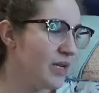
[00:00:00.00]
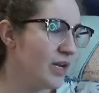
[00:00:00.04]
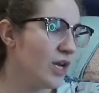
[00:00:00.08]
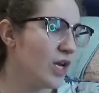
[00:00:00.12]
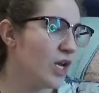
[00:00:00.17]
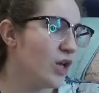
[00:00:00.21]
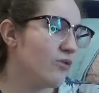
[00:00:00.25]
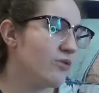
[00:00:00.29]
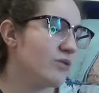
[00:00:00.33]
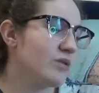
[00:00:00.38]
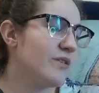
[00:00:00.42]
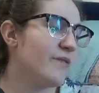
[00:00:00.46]

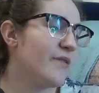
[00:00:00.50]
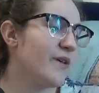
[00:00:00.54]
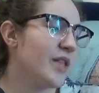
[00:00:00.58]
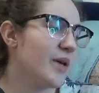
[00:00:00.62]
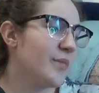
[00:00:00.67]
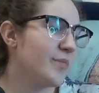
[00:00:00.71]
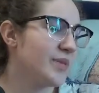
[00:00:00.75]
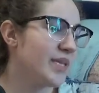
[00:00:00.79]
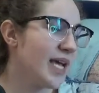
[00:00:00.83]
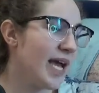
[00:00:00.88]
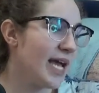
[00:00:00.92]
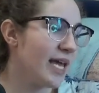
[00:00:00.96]
You'll
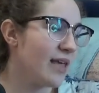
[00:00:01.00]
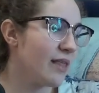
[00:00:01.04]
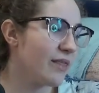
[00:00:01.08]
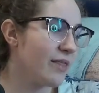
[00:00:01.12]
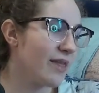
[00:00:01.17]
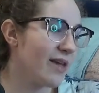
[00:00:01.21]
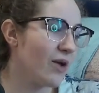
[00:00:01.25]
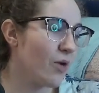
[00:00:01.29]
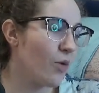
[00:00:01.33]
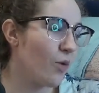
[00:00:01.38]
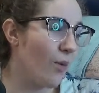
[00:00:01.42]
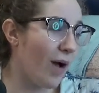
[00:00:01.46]
develop tight,
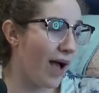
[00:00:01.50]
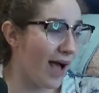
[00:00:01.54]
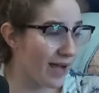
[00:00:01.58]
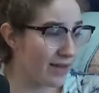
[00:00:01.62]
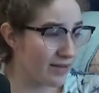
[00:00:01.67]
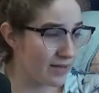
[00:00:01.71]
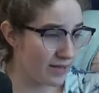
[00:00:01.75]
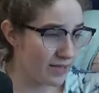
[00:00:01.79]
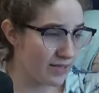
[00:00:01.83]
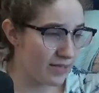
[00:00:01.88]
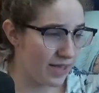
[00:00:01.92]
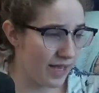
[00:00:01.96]
thick,
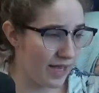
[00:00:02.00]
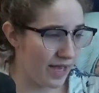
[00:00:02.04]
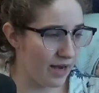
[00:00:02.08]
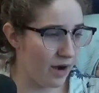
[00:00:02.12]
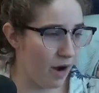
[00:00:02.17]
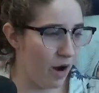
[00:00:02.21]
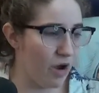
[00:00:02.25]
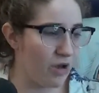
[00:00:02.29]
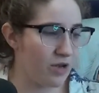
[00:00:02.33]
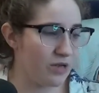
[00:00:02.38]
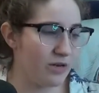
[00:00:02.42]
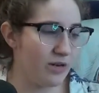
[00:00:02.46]
waxy skin
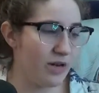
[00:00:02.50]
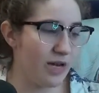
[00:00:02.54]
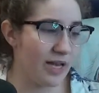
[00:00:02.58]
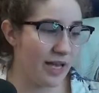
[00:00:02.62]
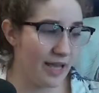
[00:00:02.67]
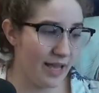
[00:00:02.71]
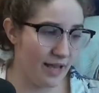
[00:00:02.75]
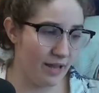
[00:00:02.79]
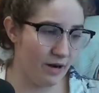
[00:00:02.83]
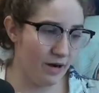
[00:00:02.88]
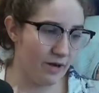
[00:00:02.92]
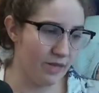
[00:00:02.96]
on
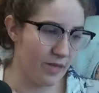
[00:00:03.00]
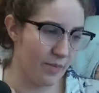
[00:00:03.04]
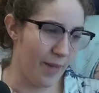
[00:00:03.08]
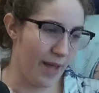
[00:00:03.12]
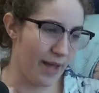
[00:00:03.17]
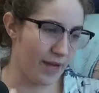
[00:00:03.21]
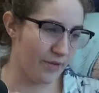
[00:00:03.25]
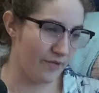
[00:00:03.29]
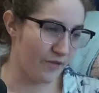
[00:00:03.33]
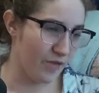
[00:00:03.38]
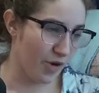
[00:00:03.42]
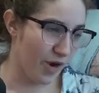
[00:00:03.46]
the
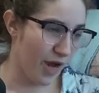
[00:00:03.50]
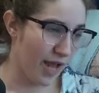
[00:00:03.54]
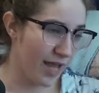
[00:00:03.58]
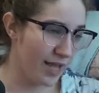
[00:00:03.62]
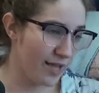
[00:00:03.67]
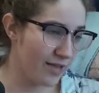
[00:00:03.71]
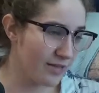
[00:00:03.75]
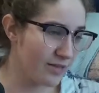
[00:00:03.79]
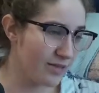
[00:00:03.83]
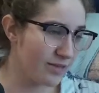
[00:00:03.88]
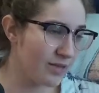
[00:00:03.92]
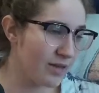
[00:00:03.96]
back of your
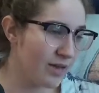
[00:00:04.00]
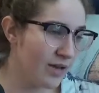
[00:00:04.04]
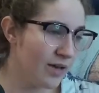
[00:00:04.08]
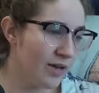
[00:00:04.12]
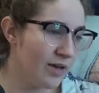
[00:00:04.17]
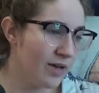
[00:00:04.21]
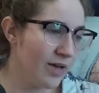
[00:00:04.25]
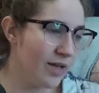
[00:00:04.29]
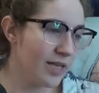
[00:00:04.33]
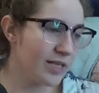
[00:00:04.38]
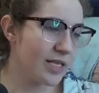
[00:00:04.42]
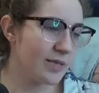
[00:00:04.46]
hands.
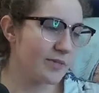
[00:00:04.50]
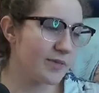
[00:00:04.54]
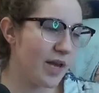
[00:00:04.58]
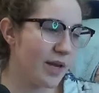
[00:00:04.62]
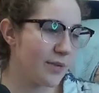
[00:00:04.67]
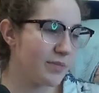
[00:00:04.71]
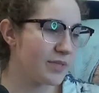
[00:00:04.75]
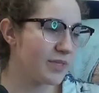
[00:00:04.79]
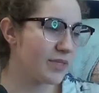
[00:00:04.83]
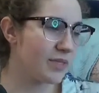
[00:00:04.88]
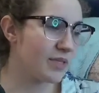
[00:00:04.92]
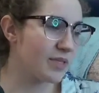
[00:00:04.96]

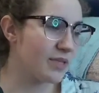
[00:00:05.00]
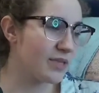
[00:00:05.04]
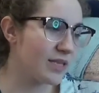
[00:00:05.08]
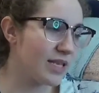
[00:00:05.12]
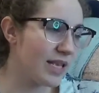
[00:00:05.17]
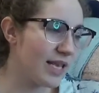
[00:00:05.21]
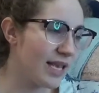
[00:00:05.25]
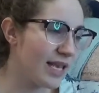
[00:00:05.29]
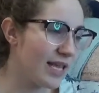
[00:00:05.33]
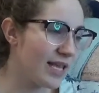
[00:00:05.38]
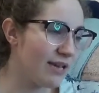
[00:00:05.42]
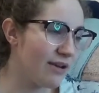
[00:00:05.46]
Sometimes the
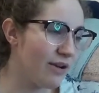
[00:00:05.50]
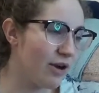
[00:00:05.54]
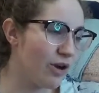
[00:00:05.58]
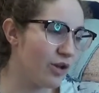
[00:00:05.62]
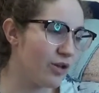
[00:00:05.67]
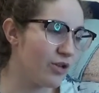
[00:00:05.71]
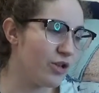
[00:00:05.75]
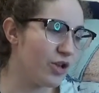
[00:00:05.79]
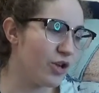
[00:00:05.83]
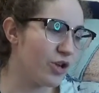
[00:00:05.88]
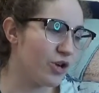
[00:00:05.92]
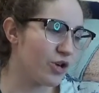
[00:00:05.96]
skin
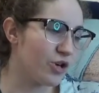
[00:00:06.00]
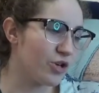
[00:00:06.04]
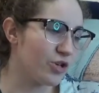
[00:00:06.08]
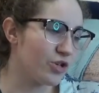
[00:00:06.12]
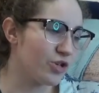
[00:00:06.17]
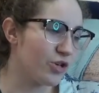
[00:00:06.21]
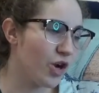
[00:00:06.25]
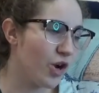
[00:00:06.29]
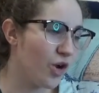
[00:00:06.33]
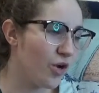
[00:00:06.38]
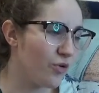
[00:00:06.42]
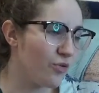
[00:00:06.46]
on your
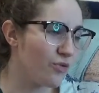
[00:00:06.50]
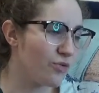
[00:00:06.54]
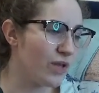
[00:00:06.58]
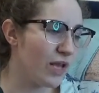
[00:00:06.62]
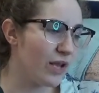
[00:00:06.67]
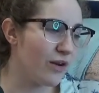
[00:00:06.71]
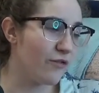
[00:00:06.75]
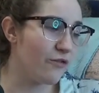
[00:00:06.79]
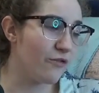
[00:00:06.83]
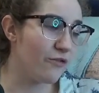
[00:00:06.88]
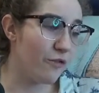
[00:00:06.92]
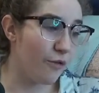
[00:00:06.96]
toes
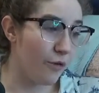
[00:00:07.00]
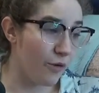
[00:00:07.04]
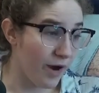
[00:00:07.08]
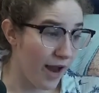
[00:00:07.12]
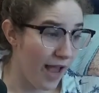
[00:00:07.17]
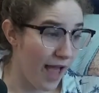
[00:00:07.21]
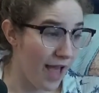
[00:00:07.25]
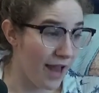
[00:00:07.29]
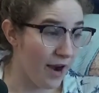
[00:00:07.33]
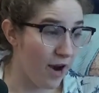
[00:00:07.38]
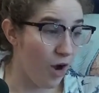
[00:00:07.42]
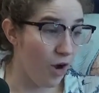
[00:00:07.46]
and
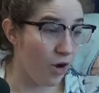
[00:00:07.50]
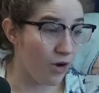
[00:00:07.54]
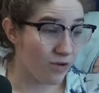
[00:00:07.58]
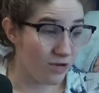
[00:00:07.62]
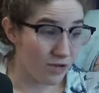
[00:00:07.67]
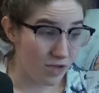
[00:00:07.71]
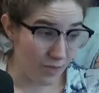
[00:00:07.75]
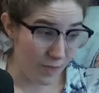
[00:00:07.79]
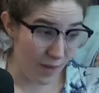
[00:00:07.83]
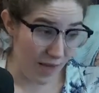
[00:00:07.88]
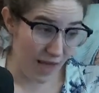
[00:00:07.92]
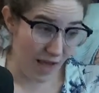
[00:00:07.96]
forehead
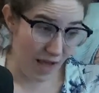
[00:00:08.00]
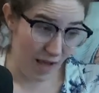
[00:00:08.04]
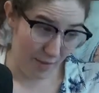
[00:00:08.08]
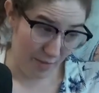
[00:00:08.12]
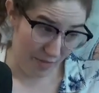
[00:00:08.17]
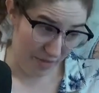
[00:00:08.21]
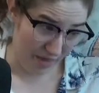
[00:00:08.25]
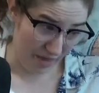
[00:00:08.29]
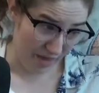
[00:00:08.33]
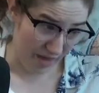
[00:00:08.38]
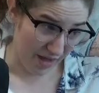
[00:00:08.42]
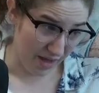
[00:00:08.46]
also
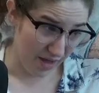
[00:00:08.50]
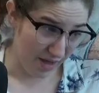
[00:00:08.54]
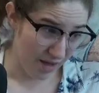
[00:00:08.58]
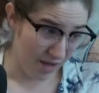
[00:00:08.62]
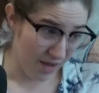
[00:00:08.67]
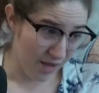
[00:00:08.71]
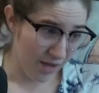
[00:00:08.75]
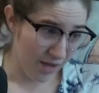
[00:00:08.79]
become thick,